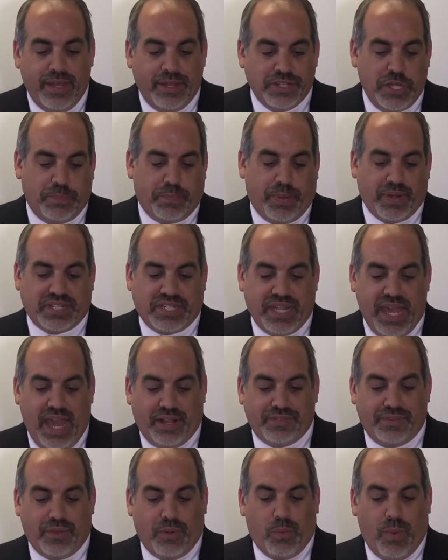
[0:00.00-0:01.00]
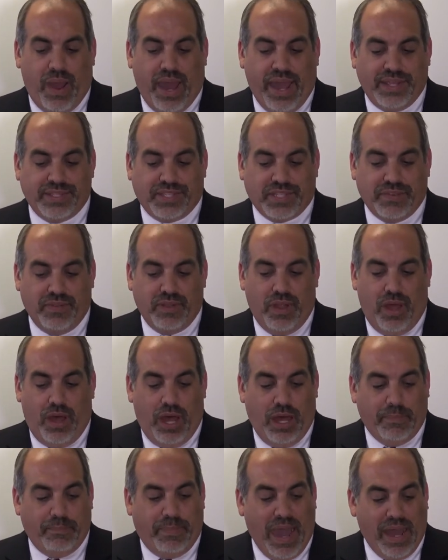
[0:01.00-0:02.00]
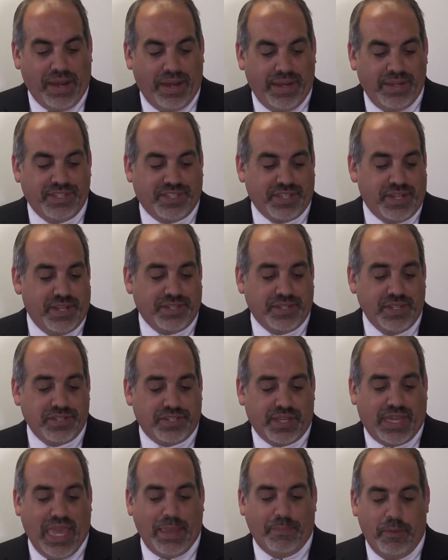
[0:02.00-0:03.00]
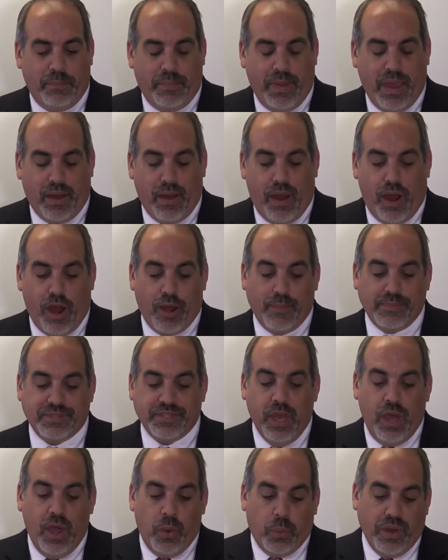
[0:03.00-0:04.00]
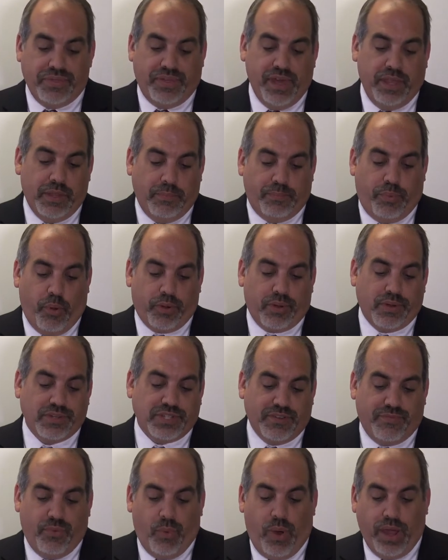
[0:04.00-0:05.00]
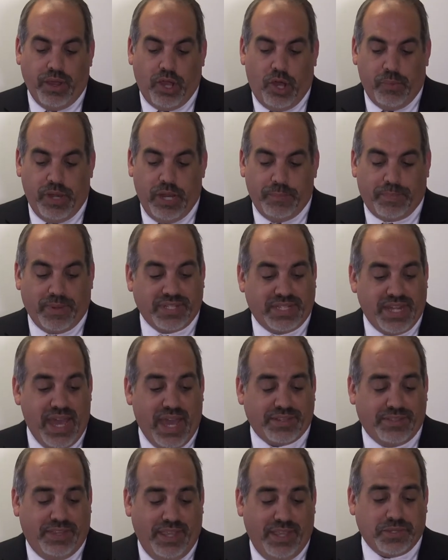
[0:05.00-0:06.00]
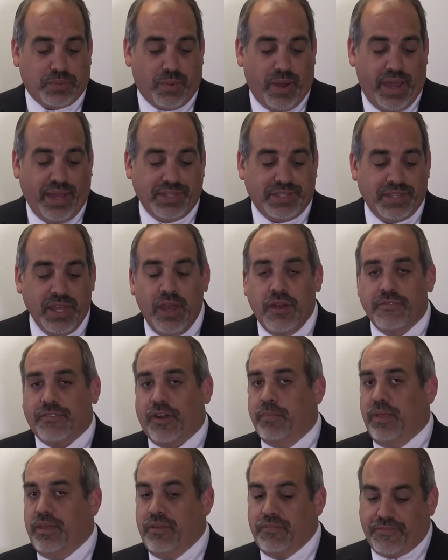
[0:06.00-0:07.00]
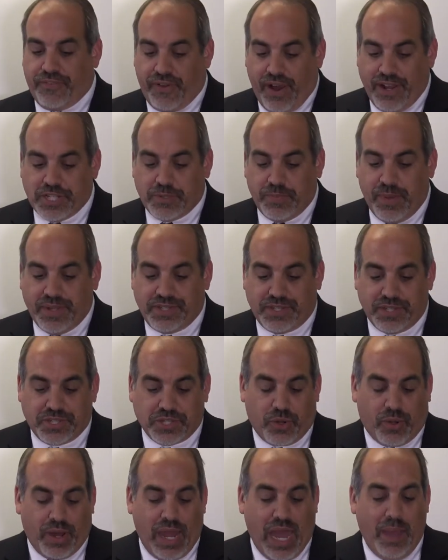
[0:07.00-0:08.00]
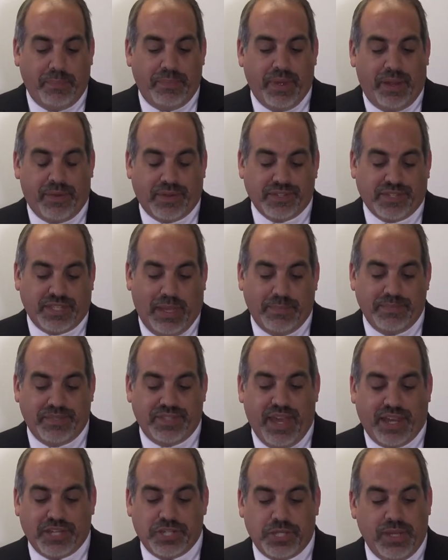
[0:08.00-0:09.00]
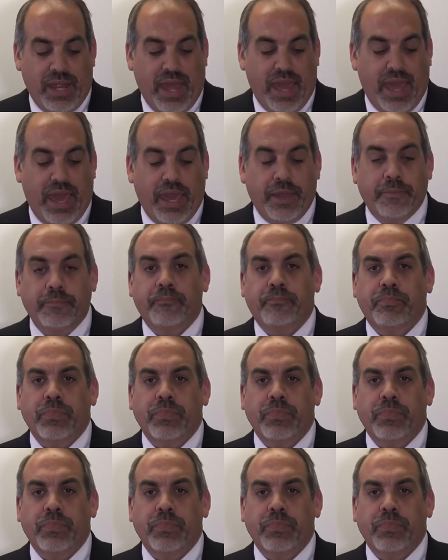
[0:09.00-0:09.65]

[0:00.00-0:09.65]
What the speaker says: to protect the rights of law-abiding citizens to keep and bear arms within the borders of Wyoming and protect these rights from the infringements described under subsection A